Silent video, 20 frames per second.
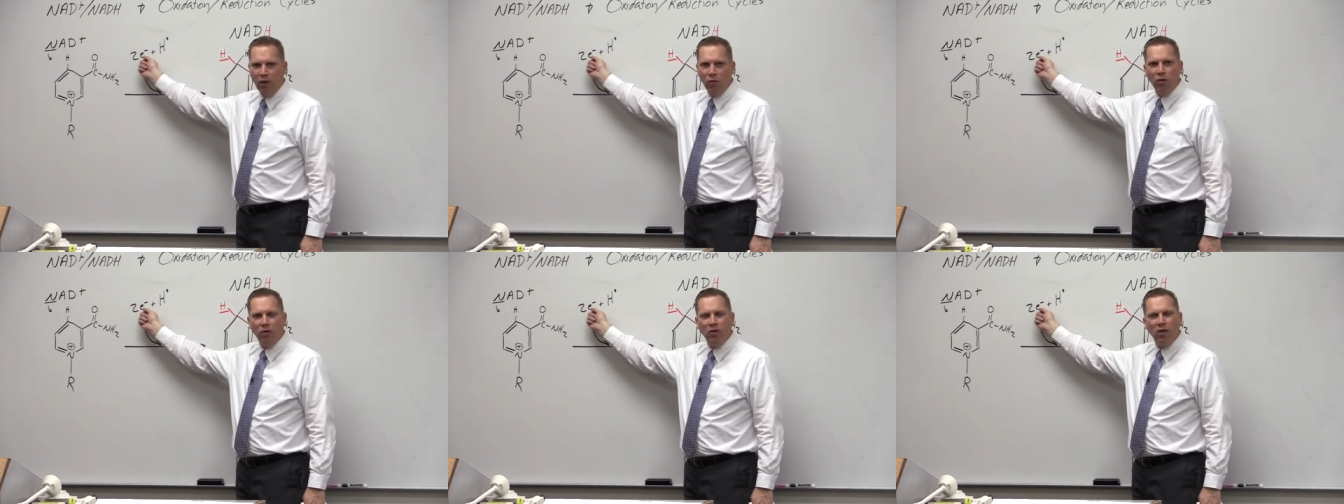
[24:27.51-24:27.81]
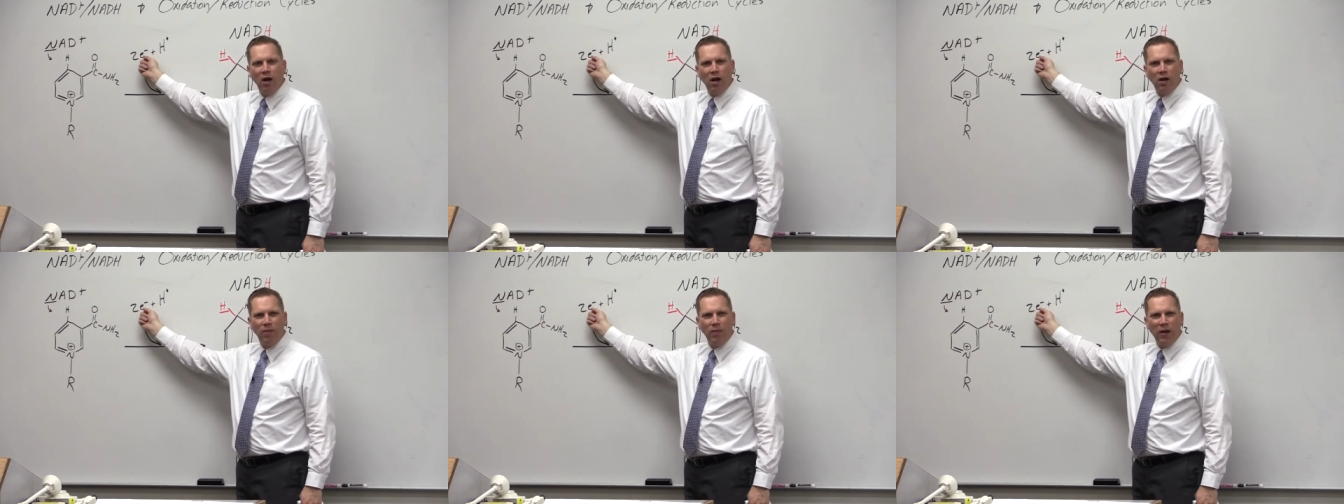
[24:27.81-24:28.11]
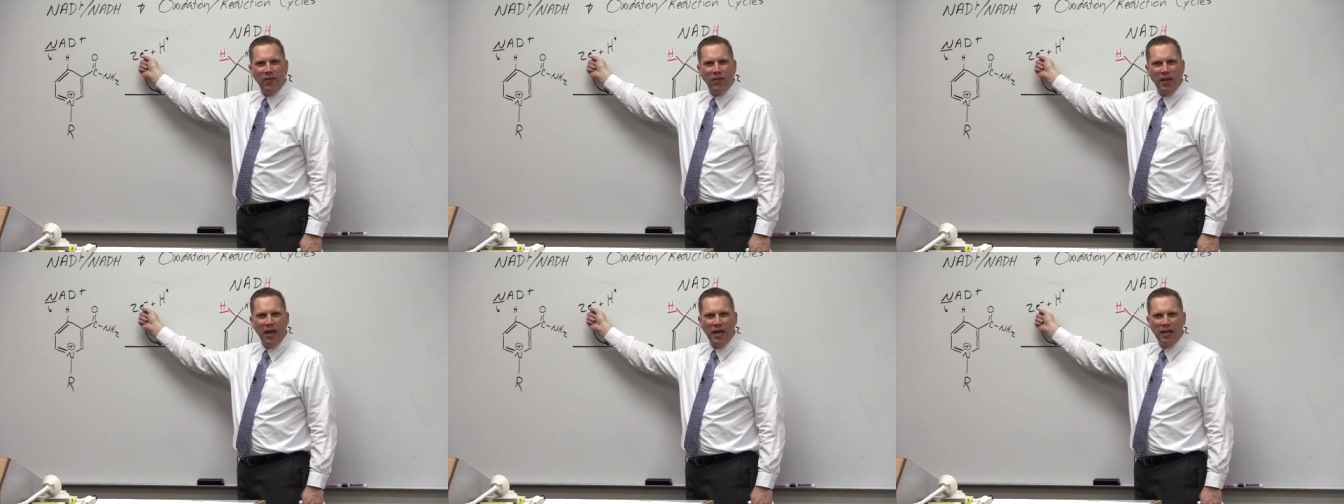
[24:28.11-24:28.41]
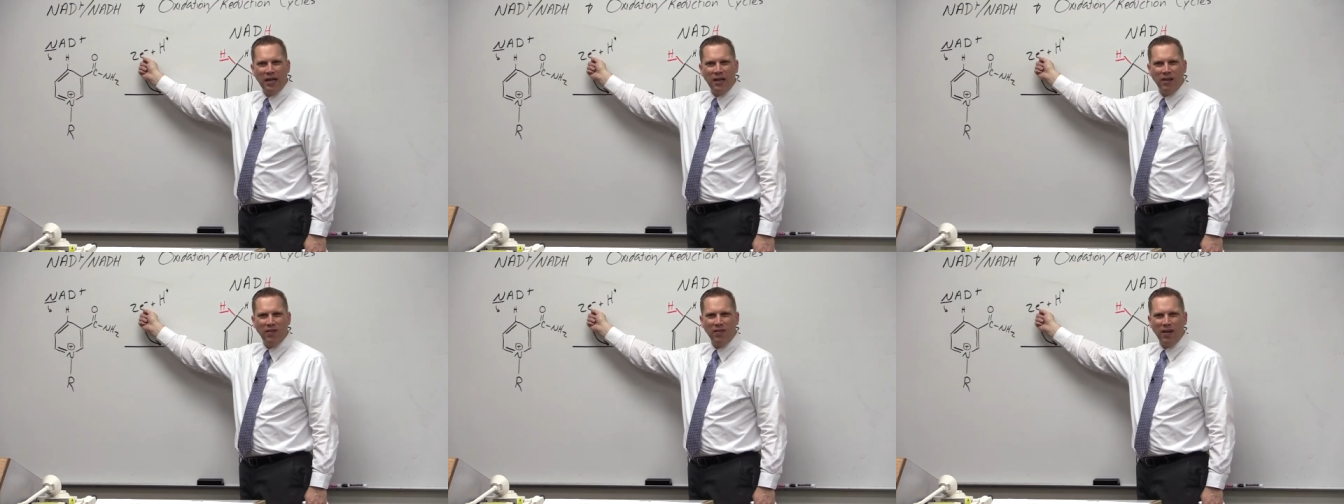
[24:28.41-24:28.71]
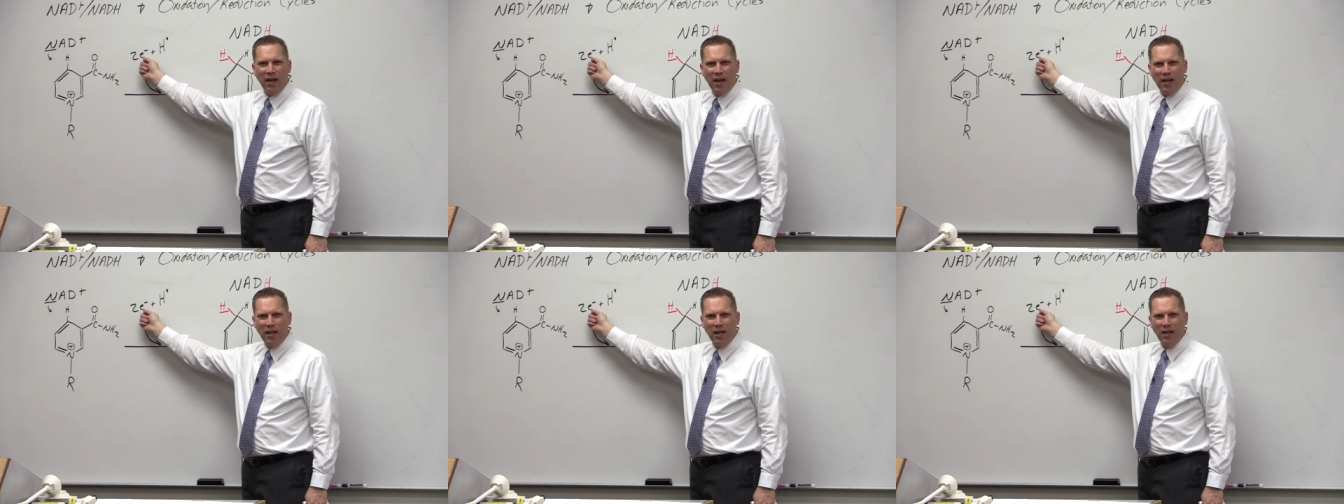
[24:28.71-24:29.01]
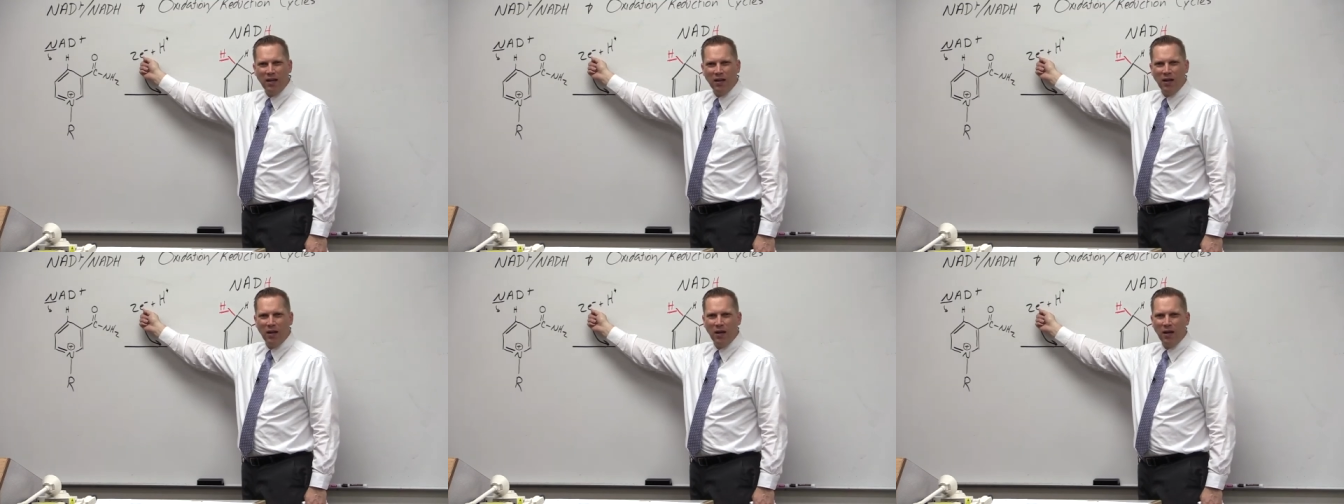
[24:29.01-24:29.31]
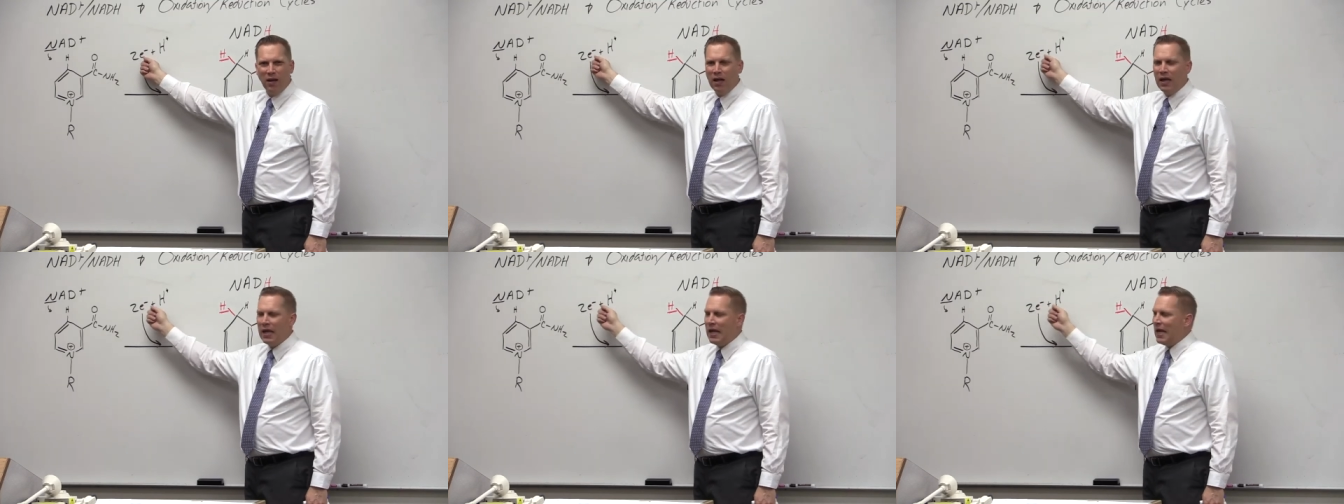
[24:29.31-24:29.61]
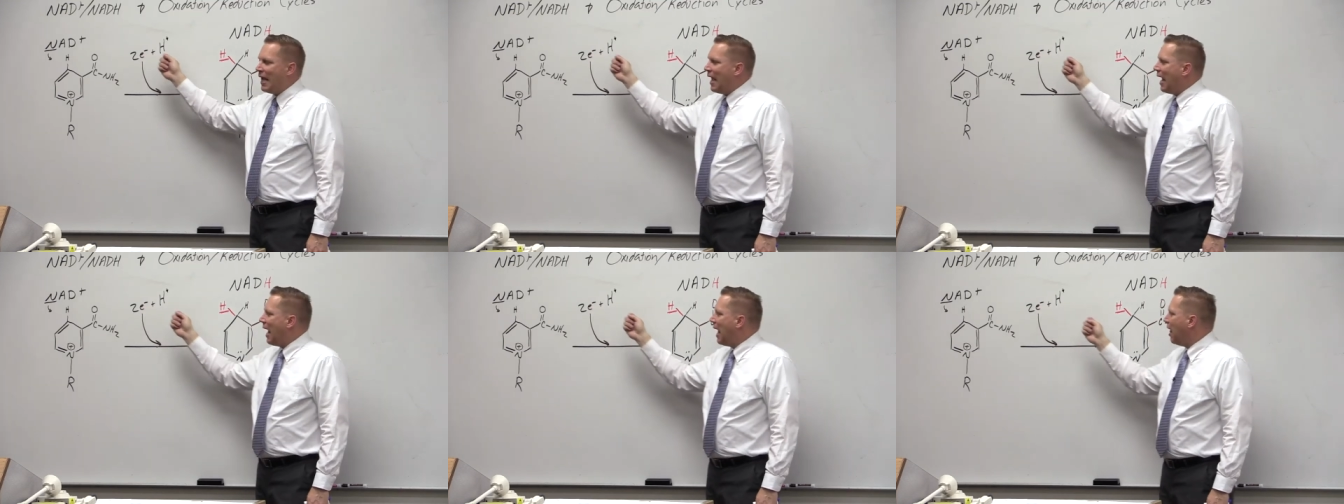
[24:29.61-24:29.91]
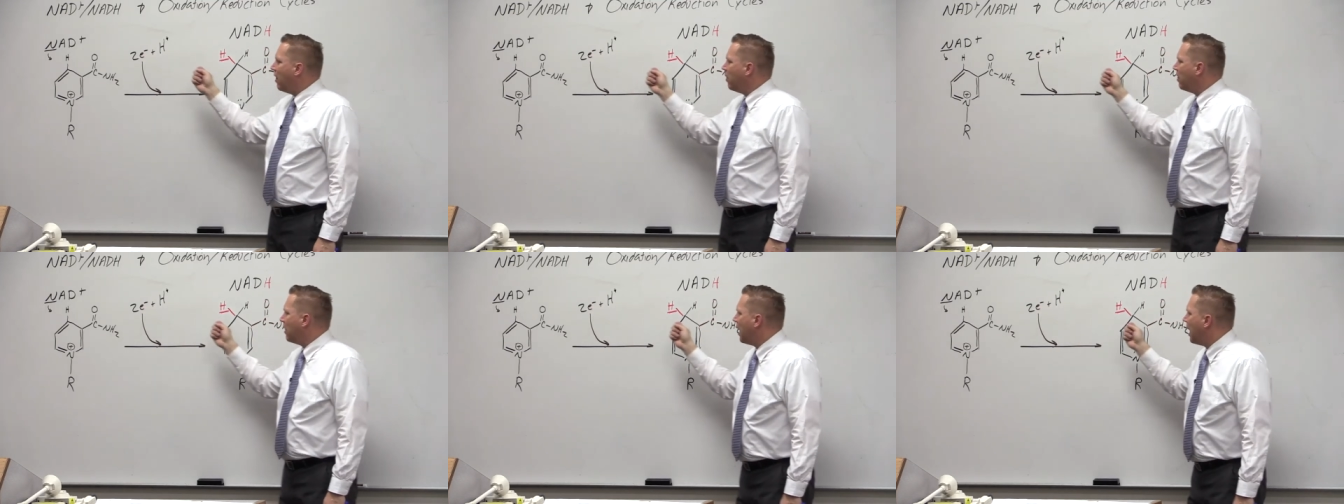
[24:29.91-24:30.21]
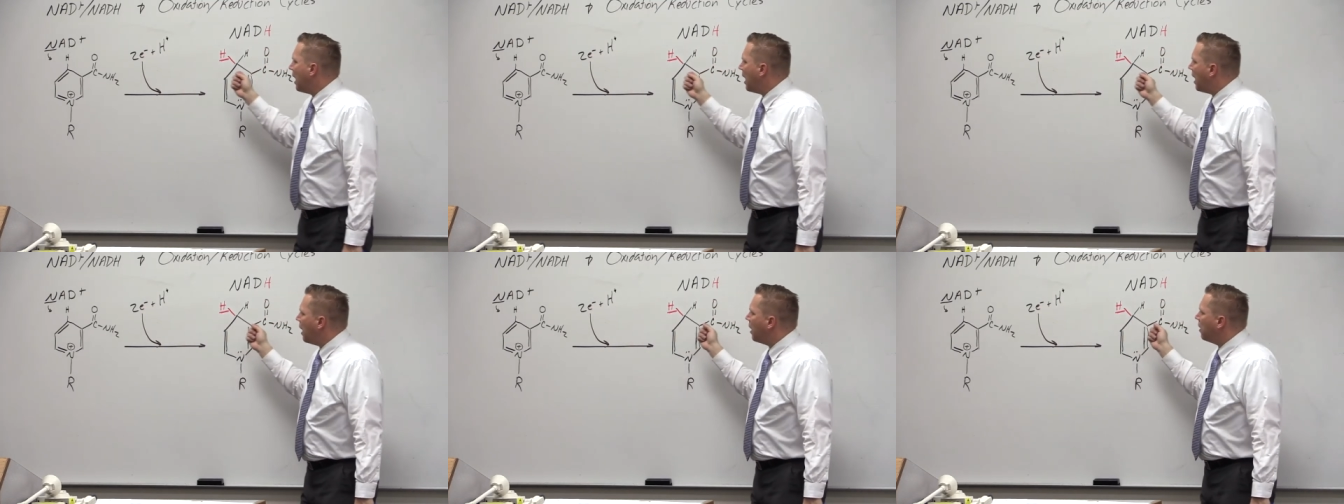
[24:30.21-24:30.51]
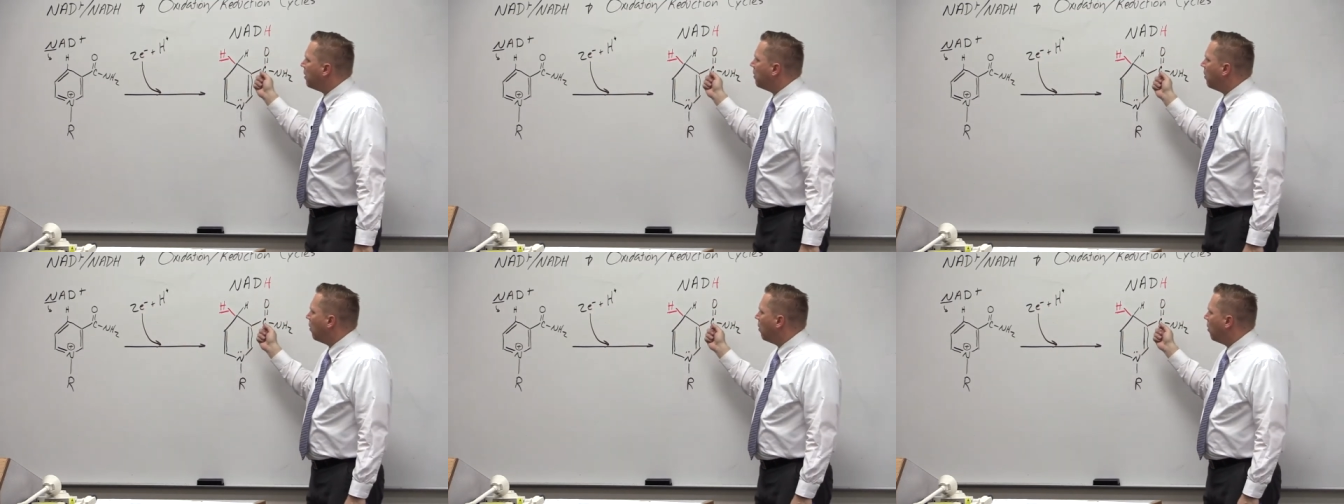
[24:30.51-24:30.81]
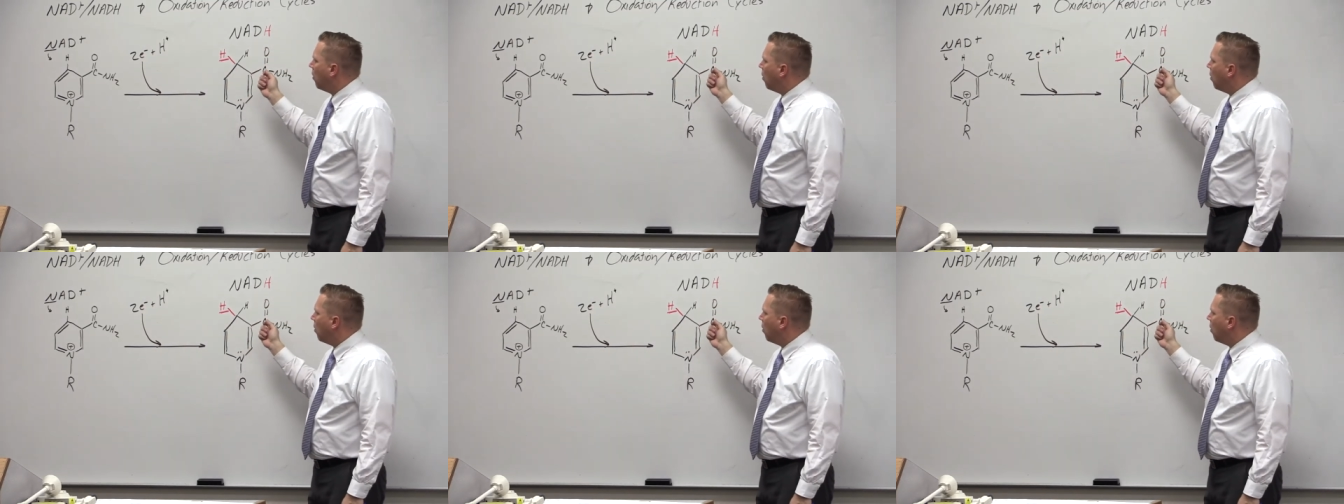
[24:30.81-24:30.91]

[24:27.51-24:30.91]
We'll talk about that in a second. And then